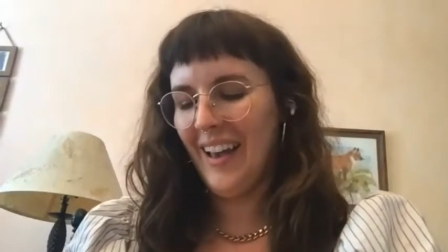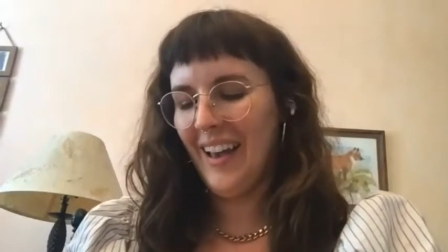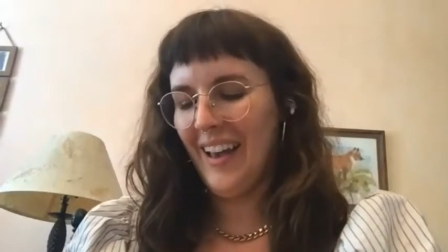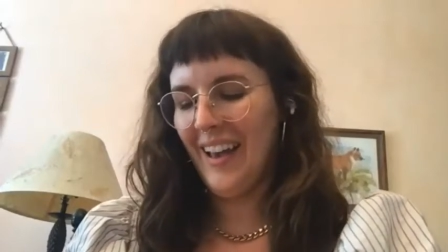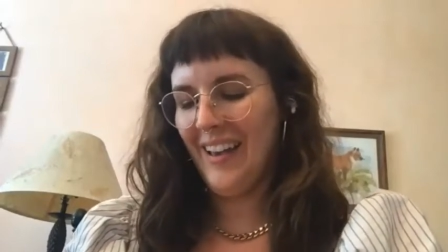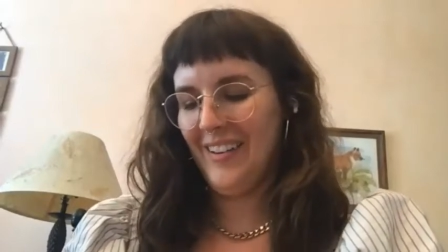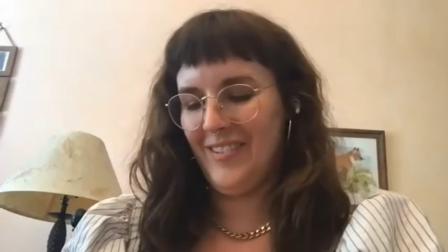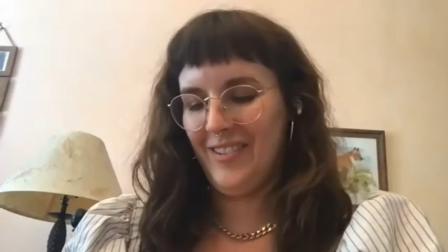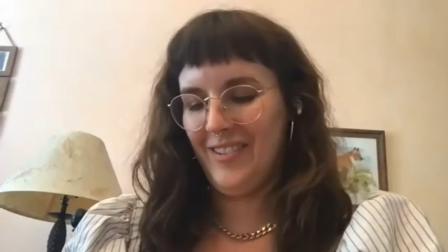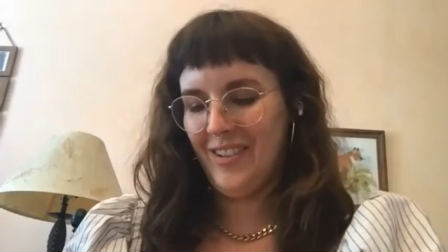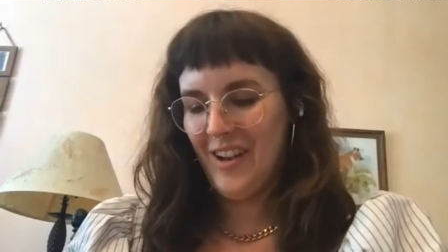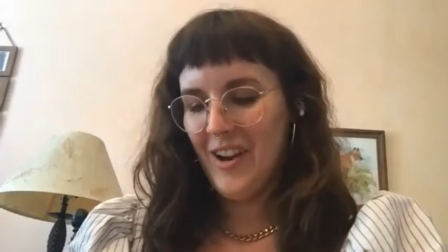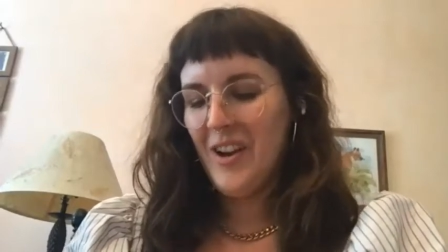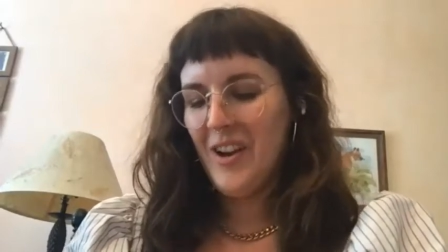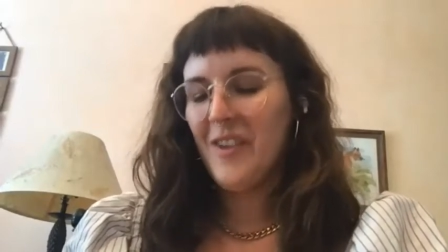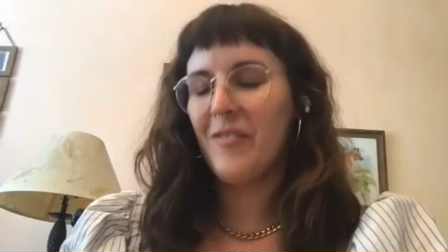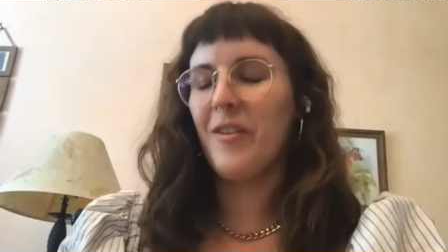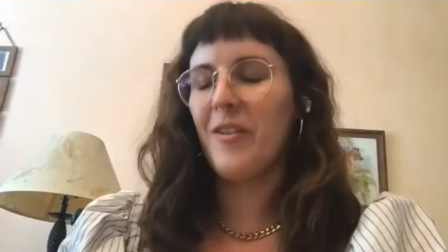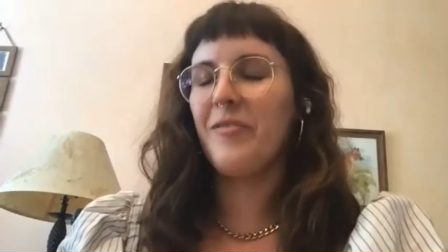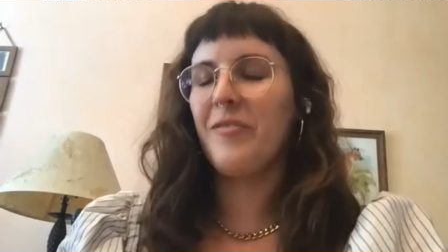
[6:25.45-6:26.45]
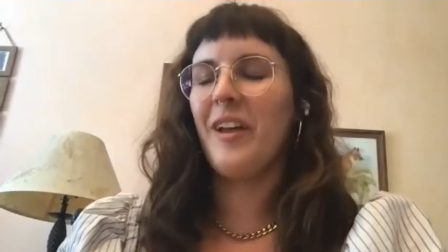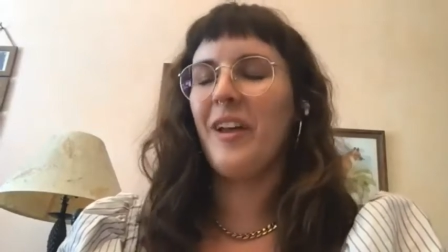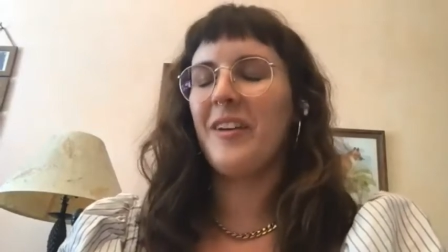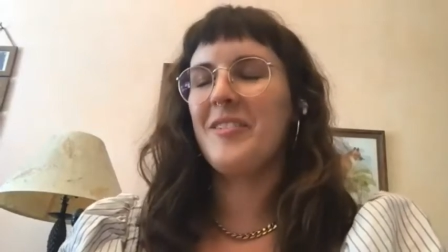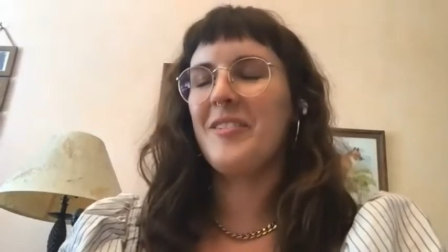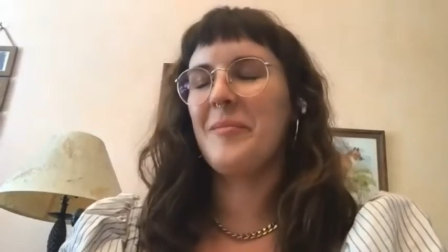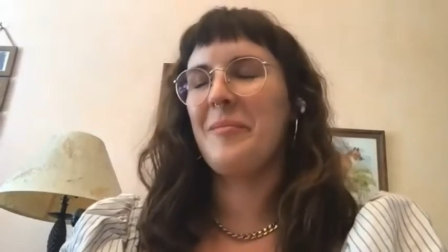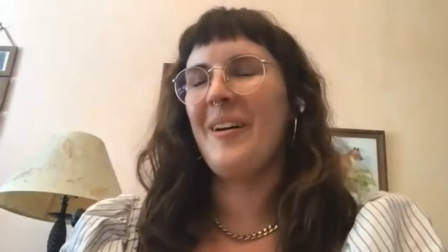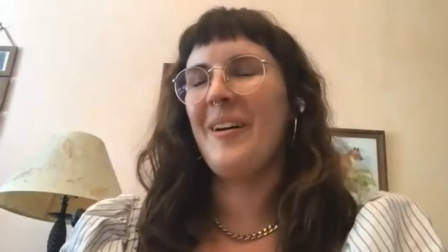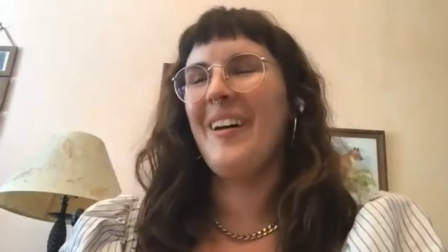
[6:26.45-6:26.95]
and reflect
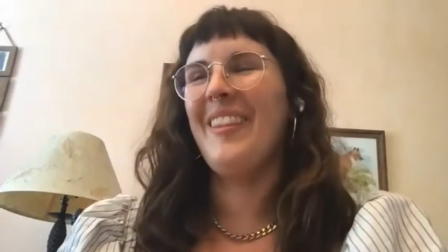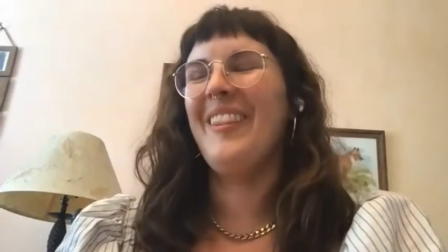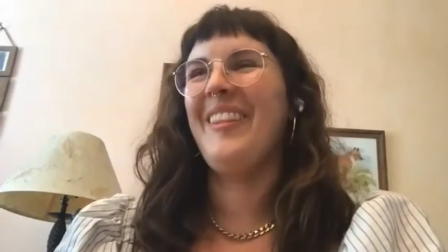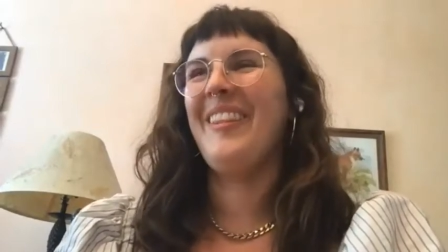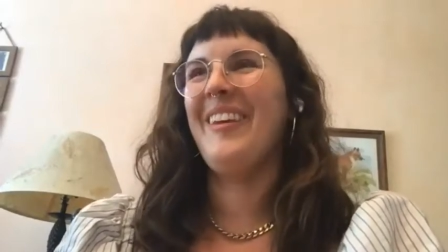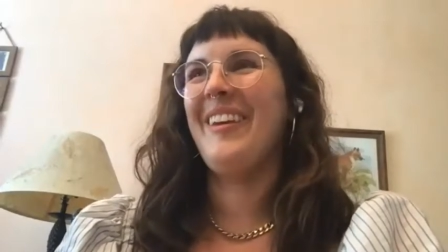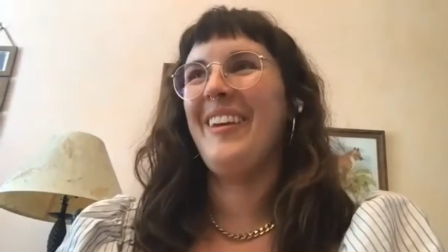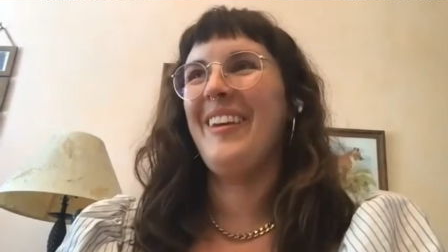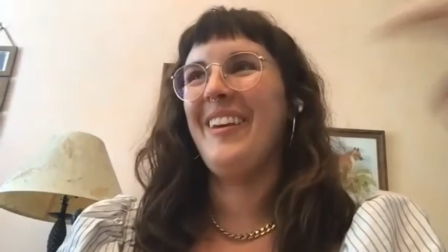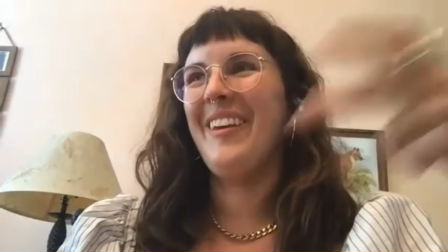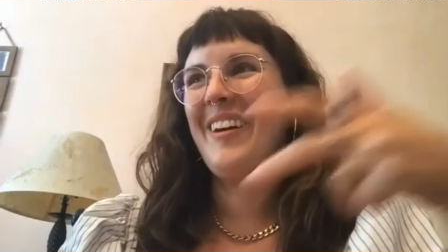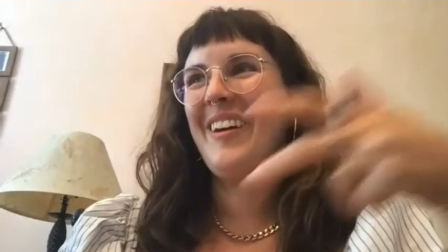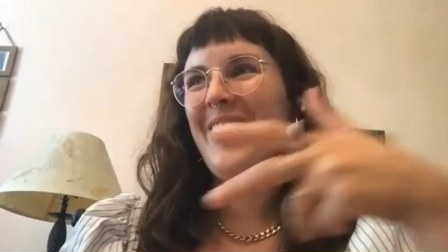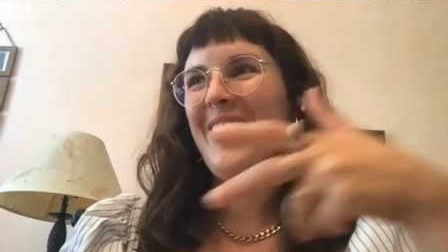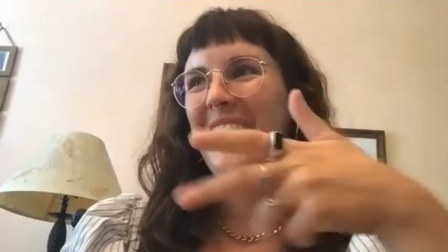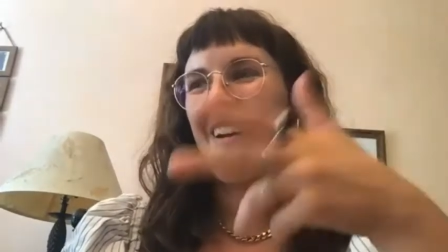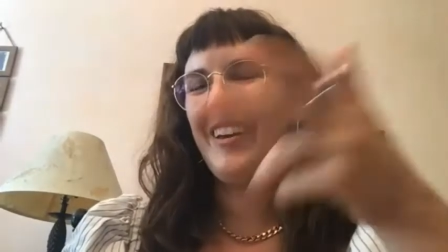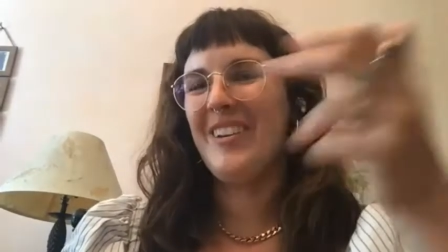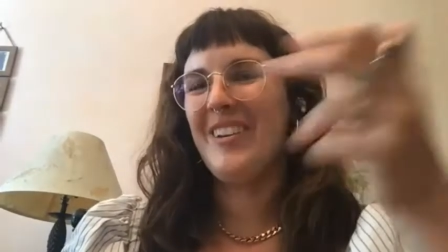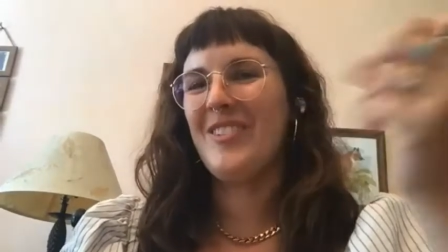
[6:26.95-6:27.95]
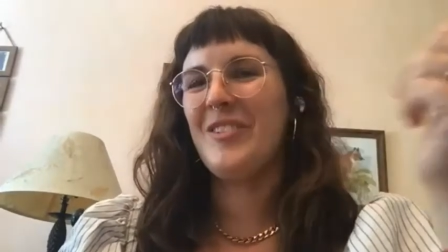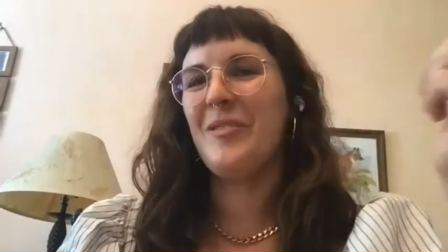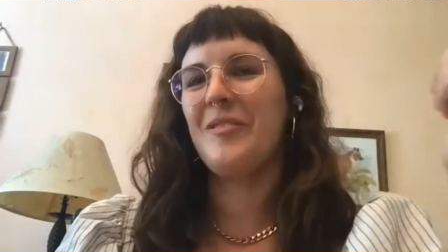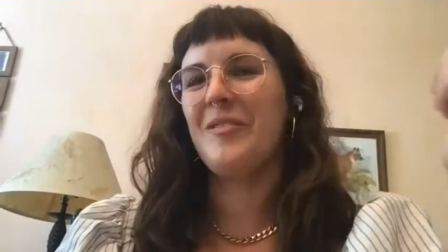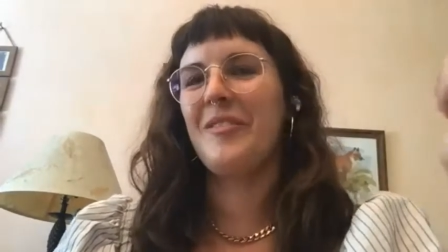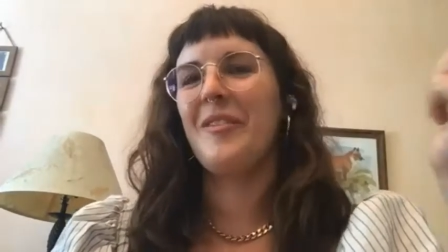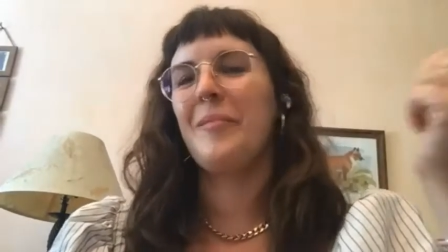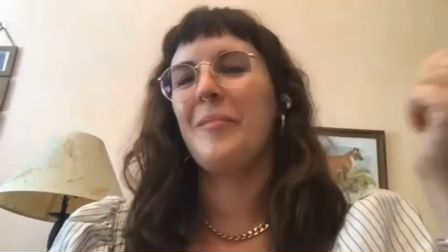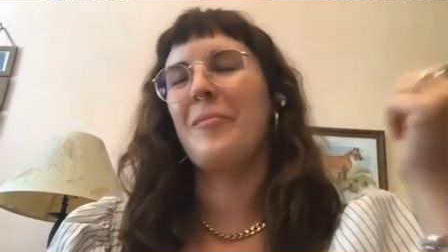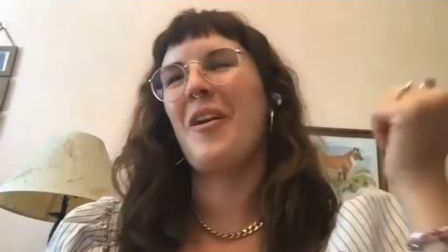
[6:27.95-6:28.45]
upon the issues
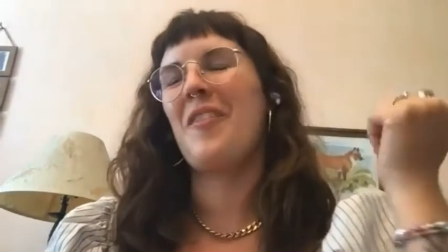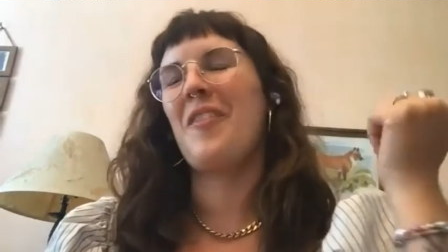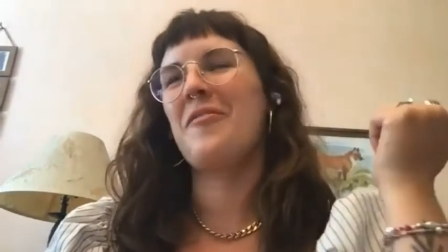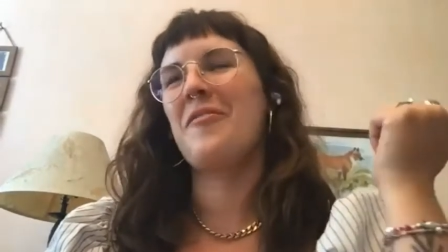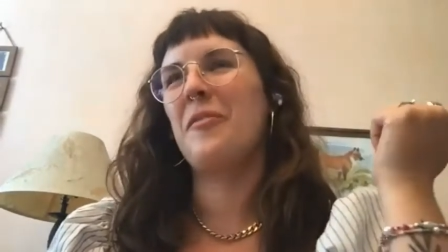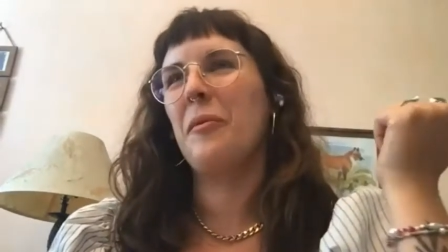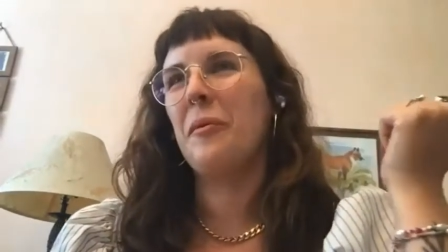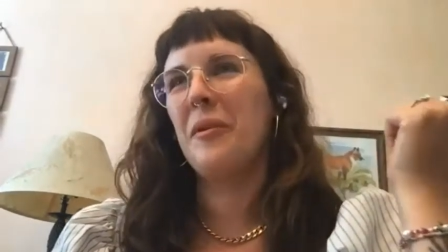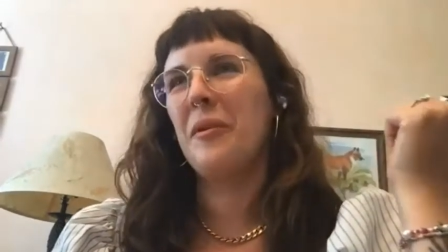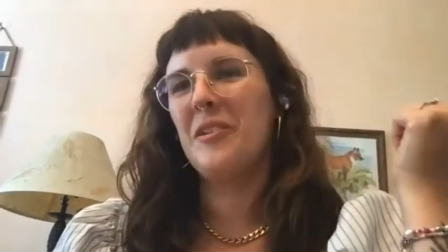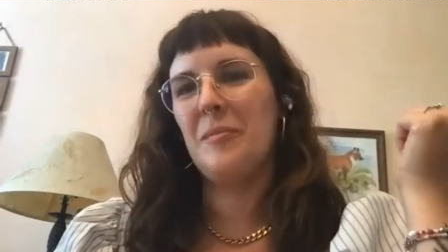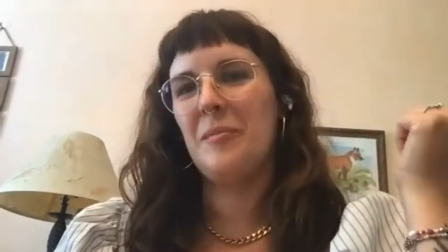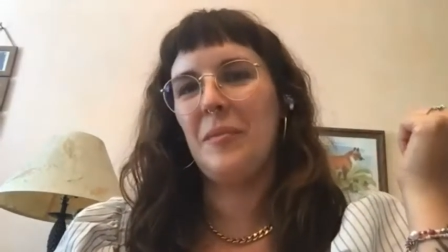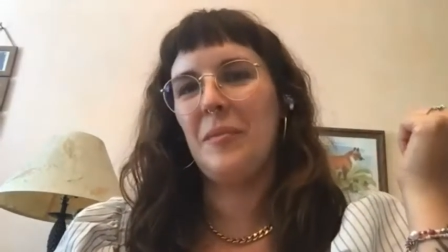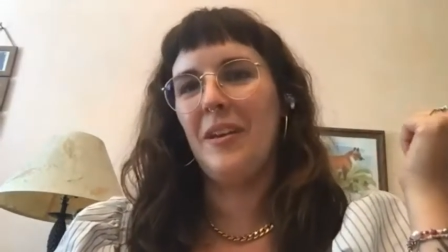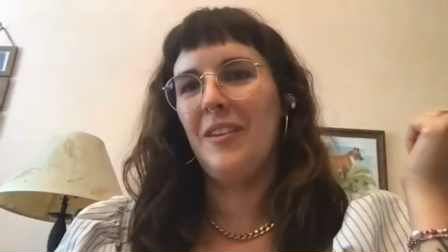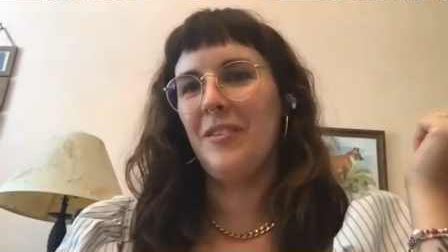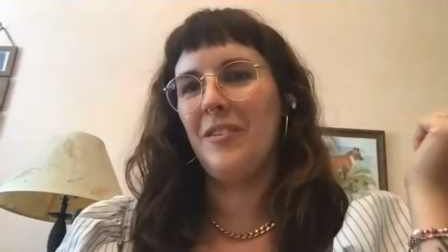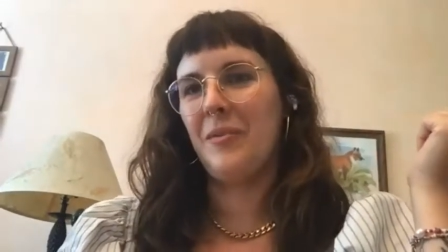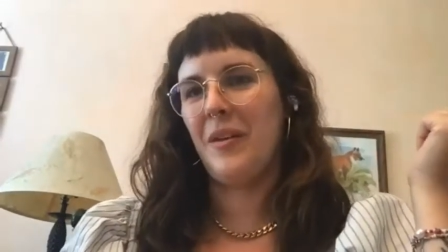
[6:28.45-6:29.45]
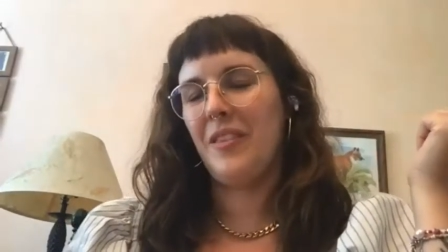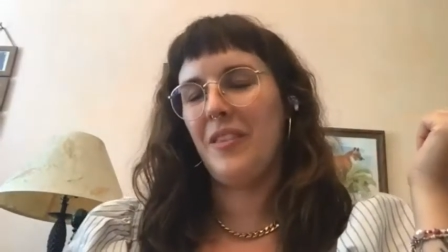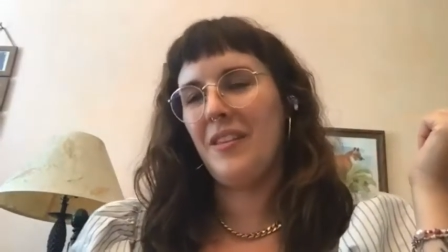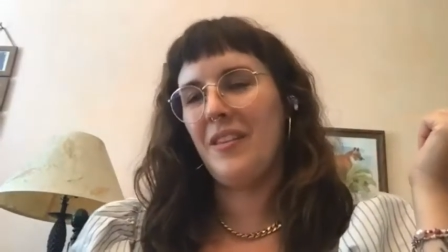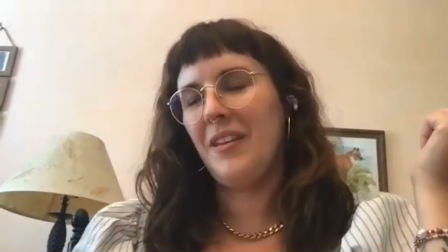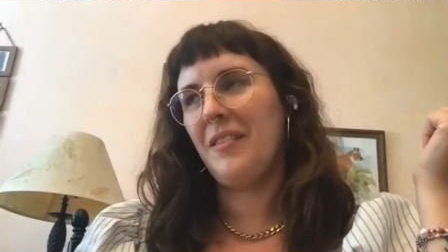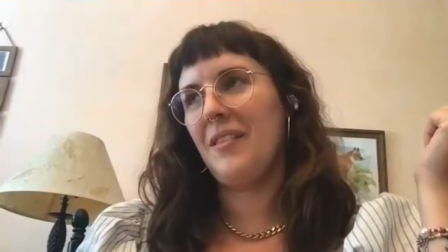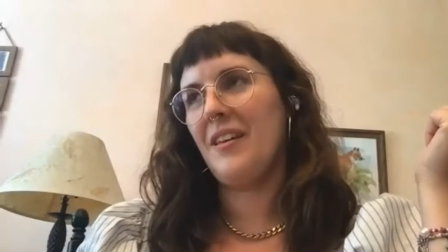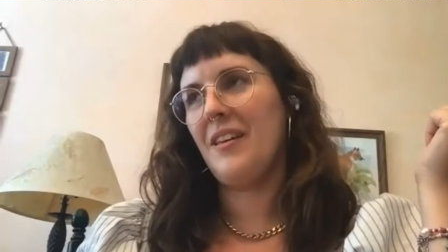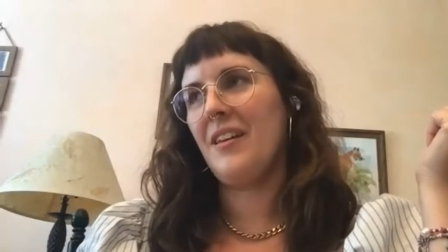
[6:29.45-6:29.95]
that are brought forward to me. So I
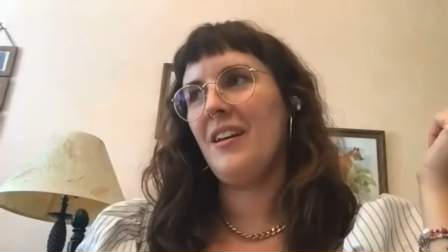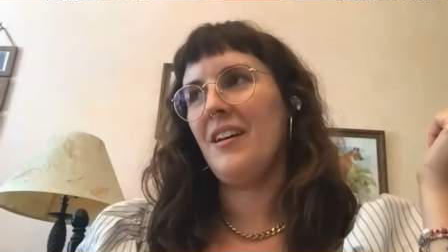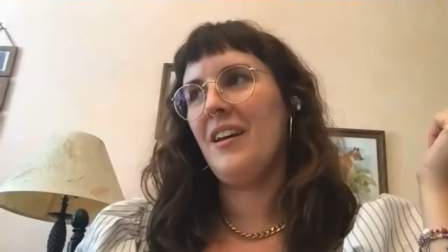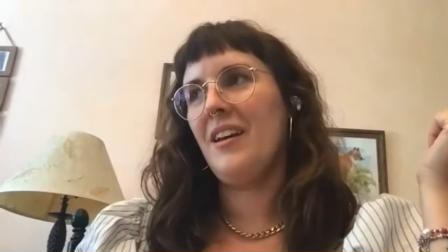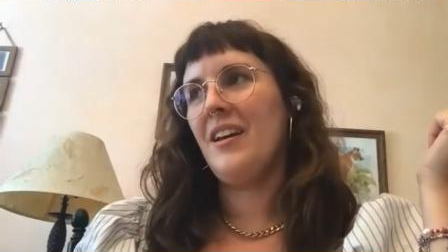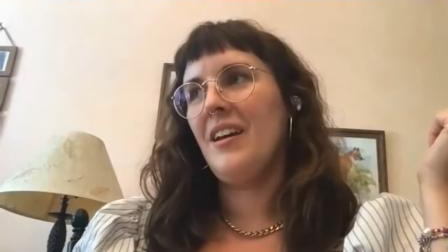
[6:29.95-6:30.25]
think that